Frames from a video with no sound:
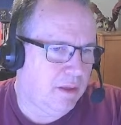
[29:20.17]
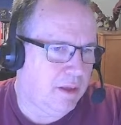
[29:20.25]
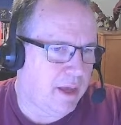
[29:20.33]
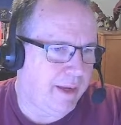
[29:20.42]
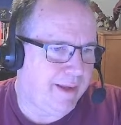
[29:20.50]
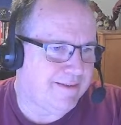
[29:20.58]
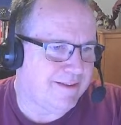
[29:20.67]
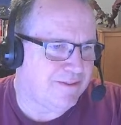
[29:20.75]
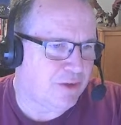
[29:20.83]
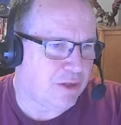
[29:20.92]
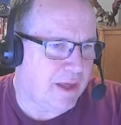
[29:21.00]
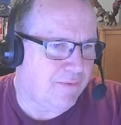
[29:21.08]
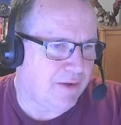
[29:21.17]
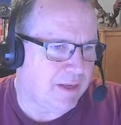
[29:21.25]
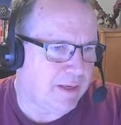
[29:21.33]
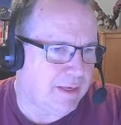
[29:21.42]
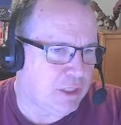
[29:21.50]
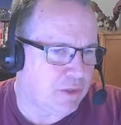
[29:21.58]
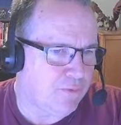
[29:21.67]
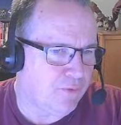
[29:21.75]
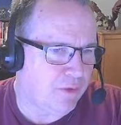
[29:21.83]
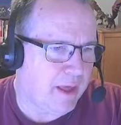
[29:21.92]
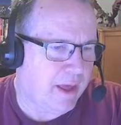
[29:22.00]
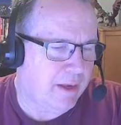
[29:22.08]
I guess it's good to have a condition for
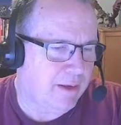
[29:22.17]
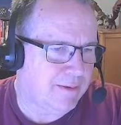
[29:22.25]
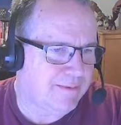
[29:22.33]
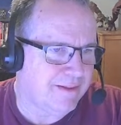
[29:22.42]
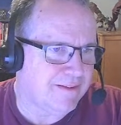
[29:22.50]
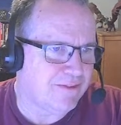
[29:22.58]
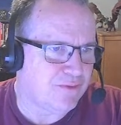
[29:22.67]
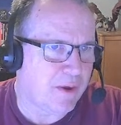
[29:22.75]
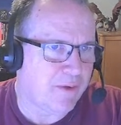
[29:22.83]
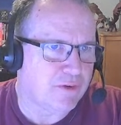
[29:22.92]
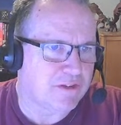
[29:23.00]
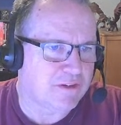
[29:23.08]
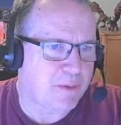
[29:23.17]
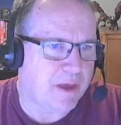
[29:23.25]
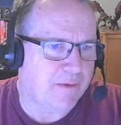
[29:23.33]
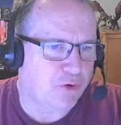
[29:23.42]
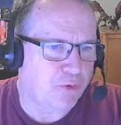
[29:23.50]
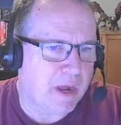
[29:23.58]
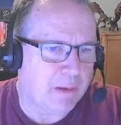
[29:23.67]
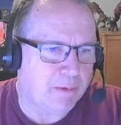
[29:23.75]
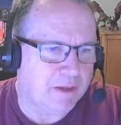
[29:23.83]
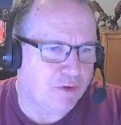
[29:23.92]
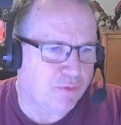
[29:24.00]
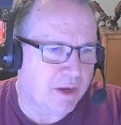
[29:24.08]
that since it's referenced by if you're
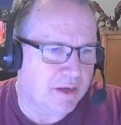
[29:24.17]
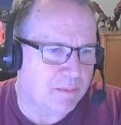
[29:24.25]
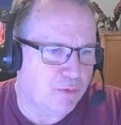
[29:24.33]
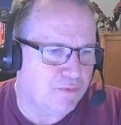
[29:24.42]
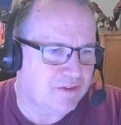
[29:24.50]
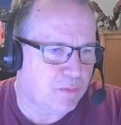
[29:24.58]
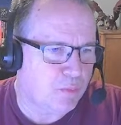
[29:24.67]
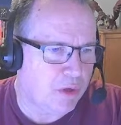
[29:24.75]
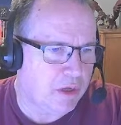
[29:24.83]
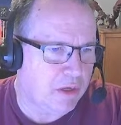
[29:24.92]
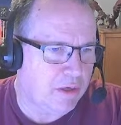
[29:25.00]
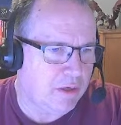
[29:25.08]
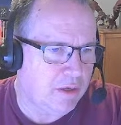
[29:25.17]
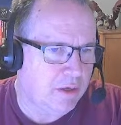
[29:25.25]
grappling and trying to move someone.